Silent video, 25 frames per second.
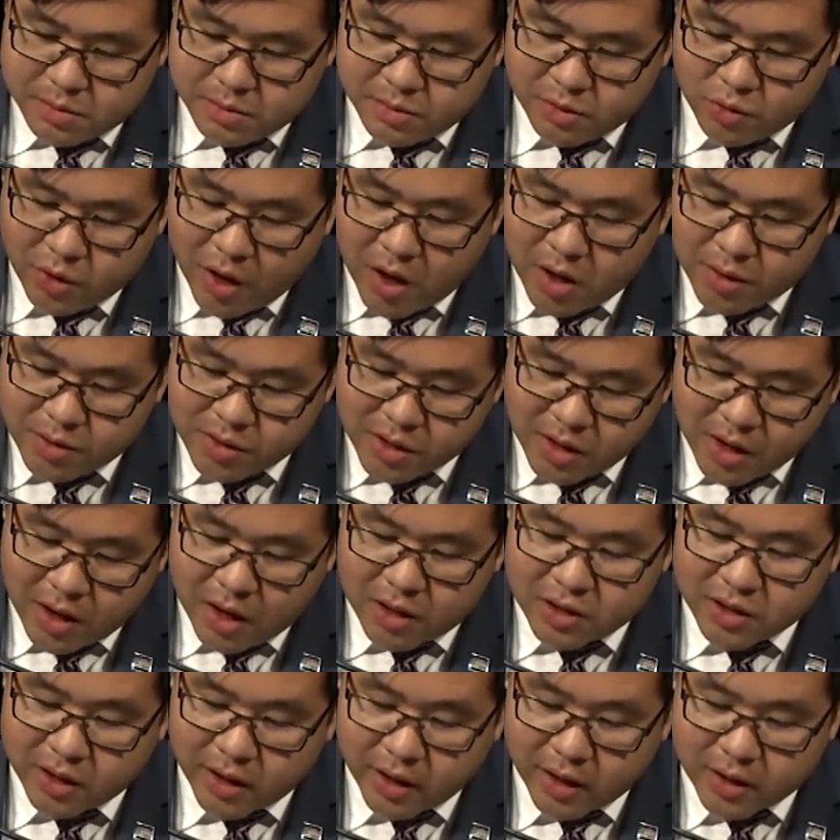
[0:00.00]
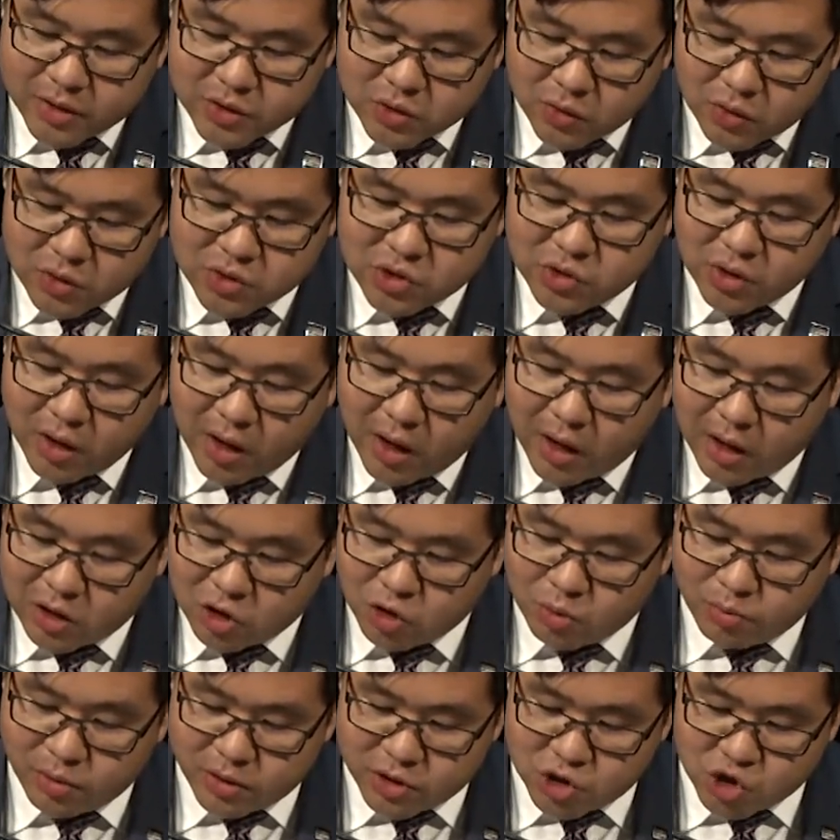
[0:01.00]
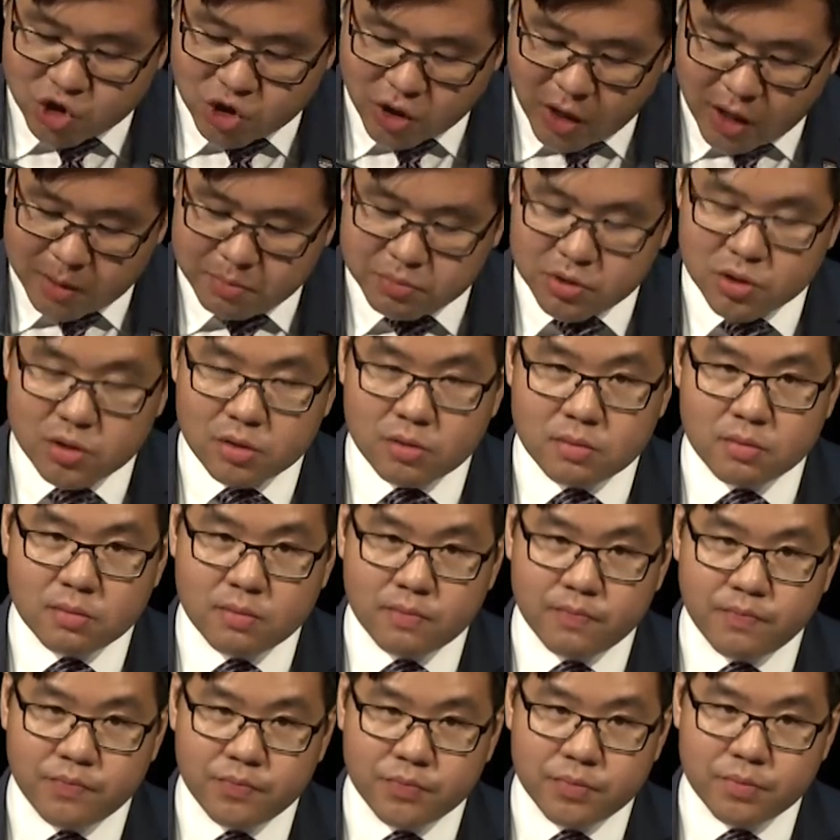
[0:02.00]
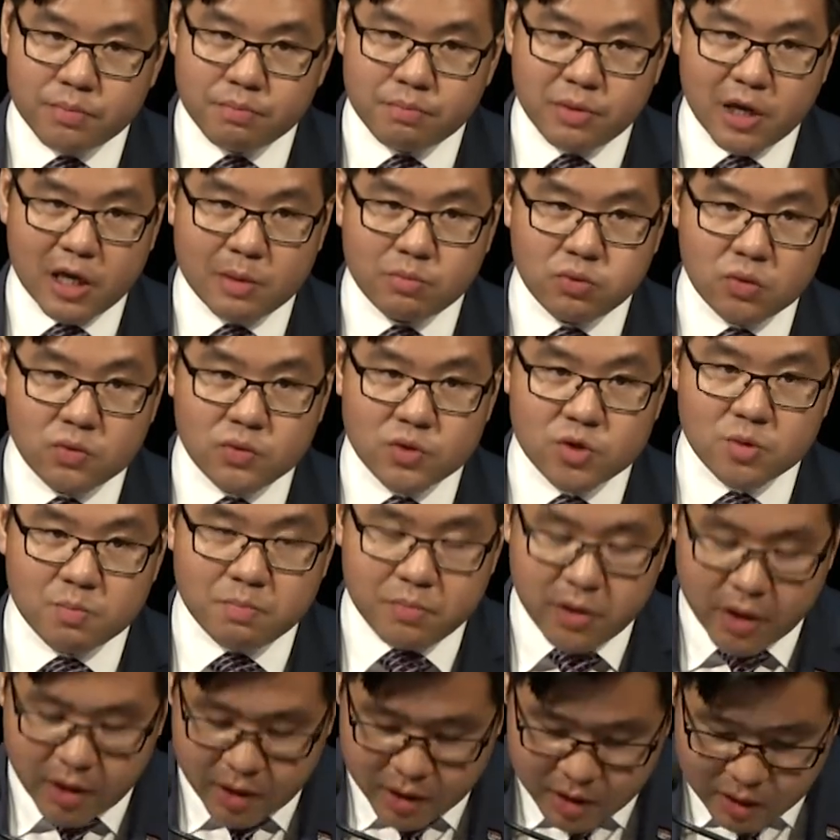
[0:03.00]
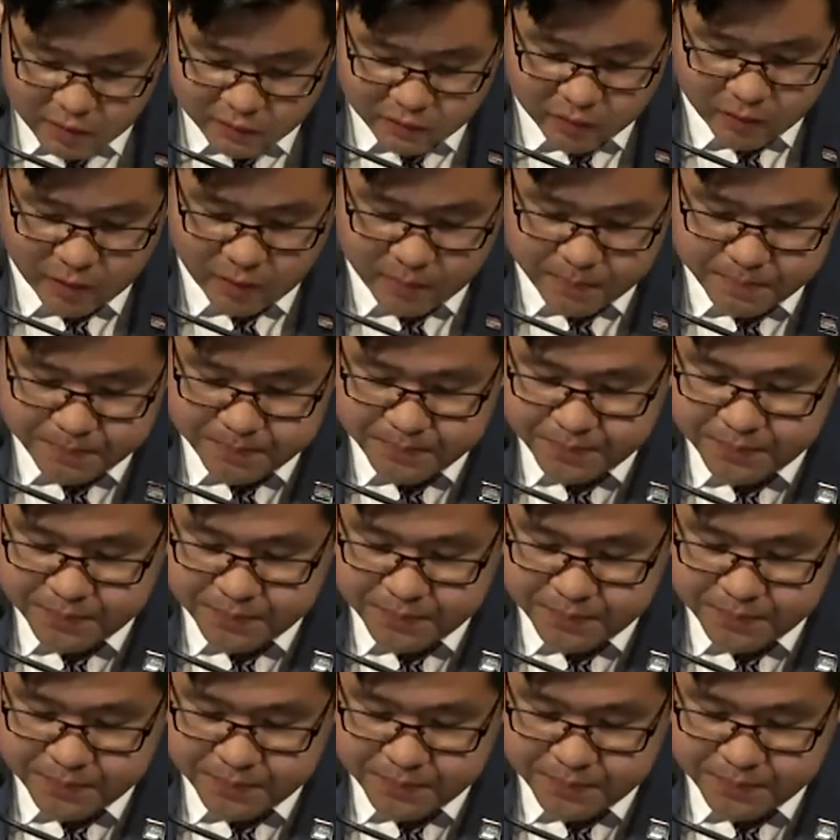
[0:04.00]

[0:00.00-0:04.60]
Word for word: the, RDA has also arguably shaped people's behaviour.